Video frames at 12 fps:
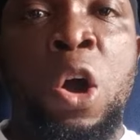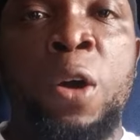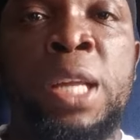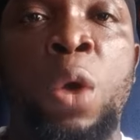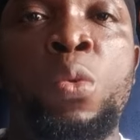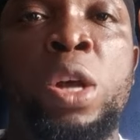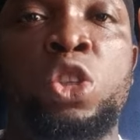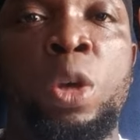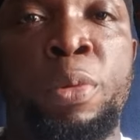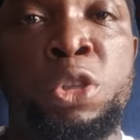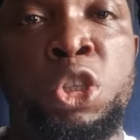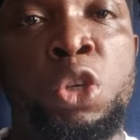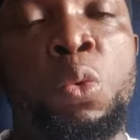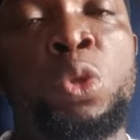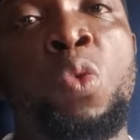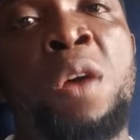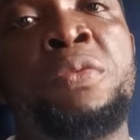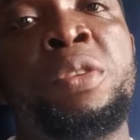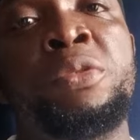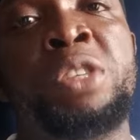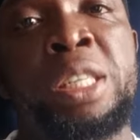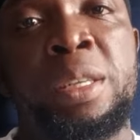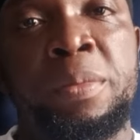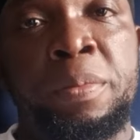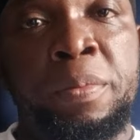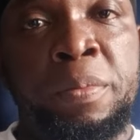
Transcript: Honor, we are supporting you with 150.